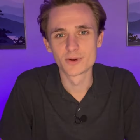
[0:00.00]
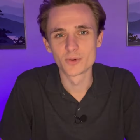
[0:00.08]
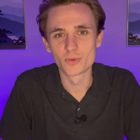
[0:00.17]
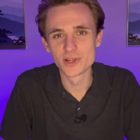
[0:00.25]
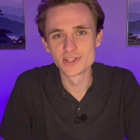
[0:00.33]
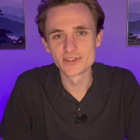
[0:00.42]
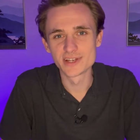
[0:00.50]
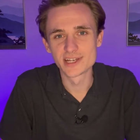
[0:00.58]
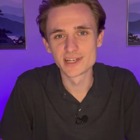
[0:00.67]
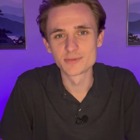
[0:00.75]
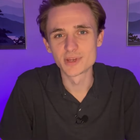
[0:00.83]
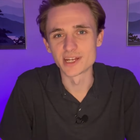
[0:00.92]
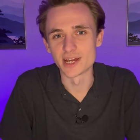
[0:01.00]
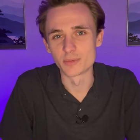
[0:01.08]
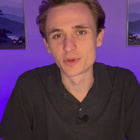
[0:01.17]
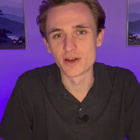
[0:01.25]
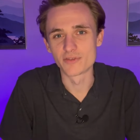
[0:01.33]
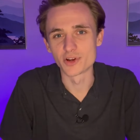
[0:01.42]
Rental income can help
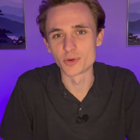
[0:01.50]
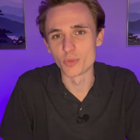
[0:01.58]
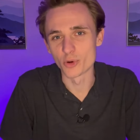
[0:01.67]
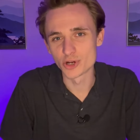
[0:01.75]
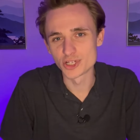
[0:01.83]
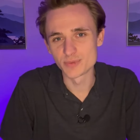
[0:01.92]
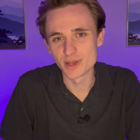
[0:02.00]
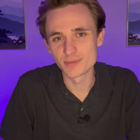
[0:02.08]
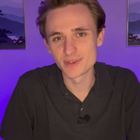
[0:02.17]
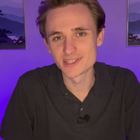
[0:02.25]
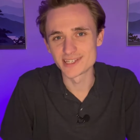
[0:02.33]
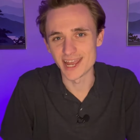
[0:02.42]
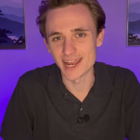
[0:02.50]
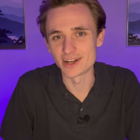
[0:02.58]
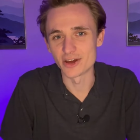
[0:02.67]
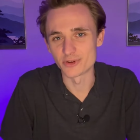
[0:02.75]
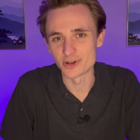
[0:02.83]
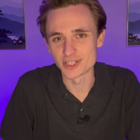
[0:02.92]
cover your mortgage payments and
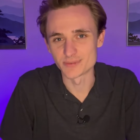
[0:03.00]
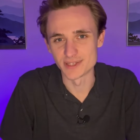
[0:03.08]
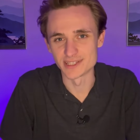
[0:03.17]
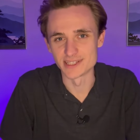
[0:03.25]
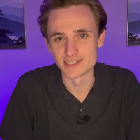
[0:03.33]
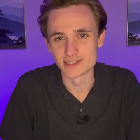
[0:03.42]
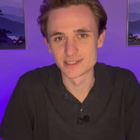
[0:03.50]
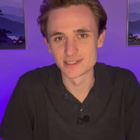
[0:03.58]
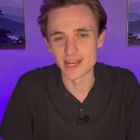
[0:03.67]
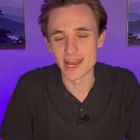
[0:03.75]
other expenses.